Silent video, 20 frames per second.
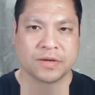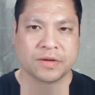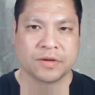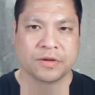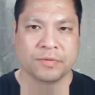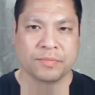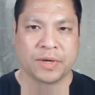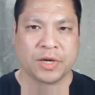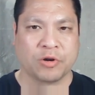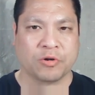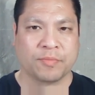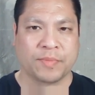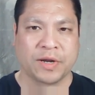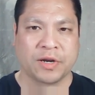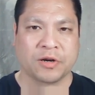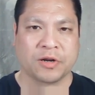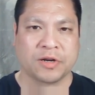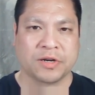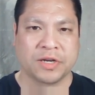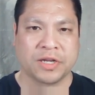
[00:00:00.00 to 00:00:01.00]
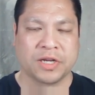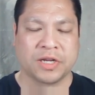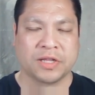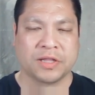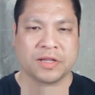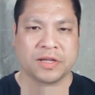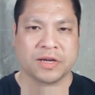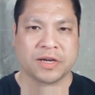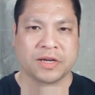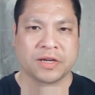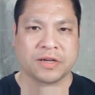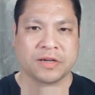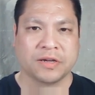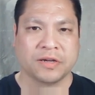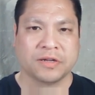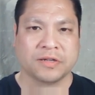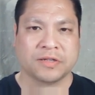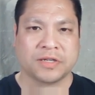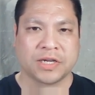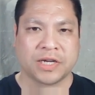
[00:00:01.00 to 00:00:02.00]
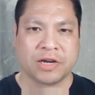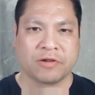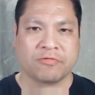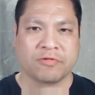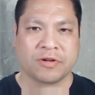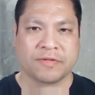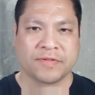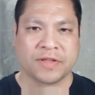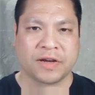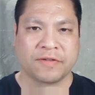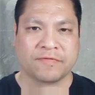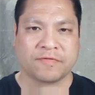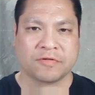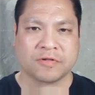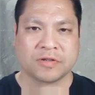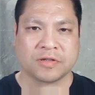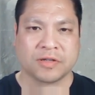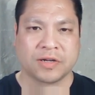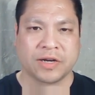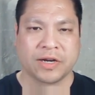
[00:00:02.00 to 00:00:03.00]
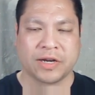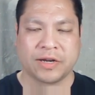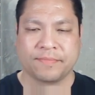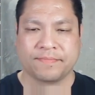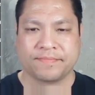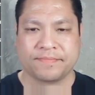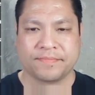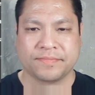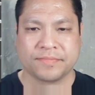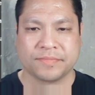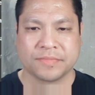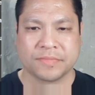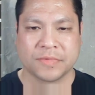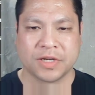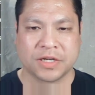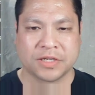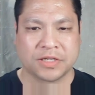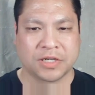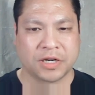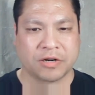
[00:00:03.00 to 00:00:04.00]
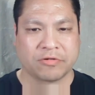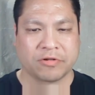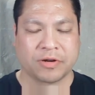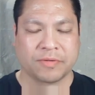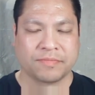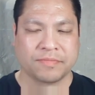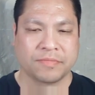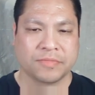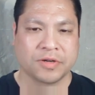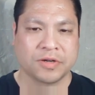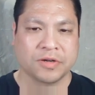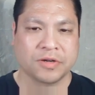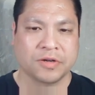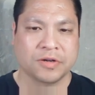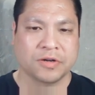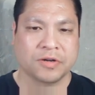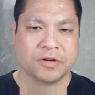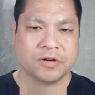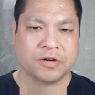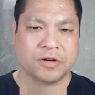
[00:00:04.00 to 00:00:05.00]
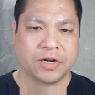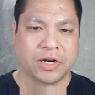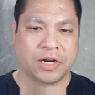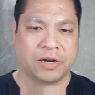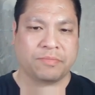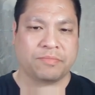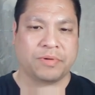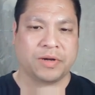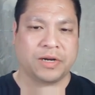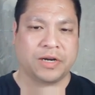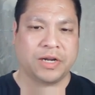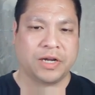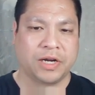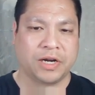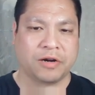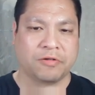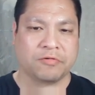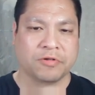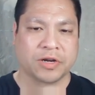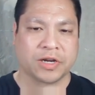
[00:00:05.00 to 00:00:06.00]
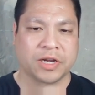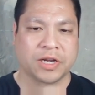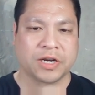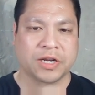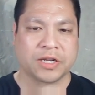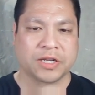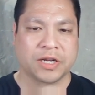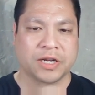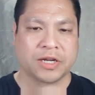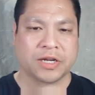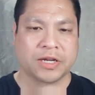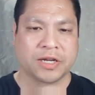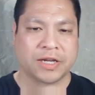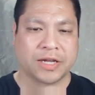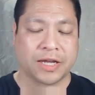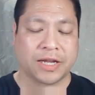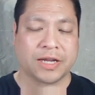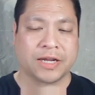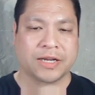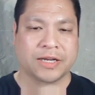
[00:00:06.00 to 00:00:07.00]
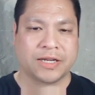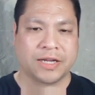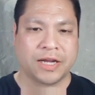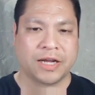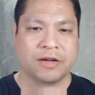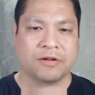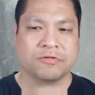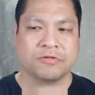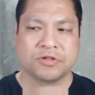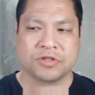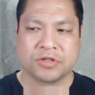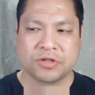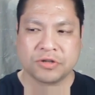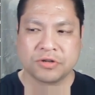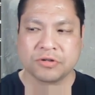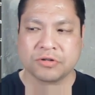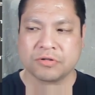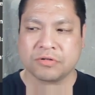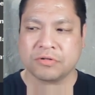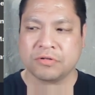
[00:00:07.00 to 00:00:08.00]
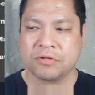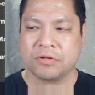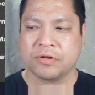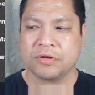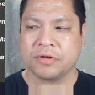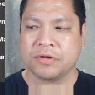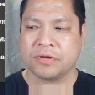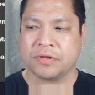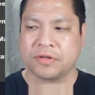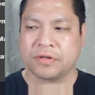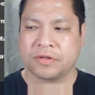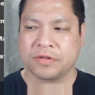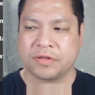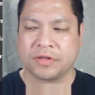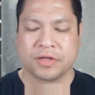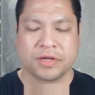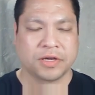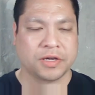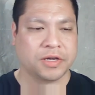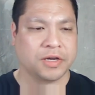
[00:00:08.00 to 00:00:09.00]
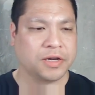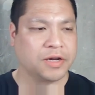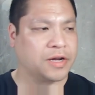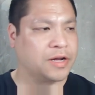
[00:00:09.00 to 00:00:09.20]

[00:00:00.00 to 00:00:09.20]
You may or may not need like to get rid of that first line, etc. Okay, but now we're getting to get down to the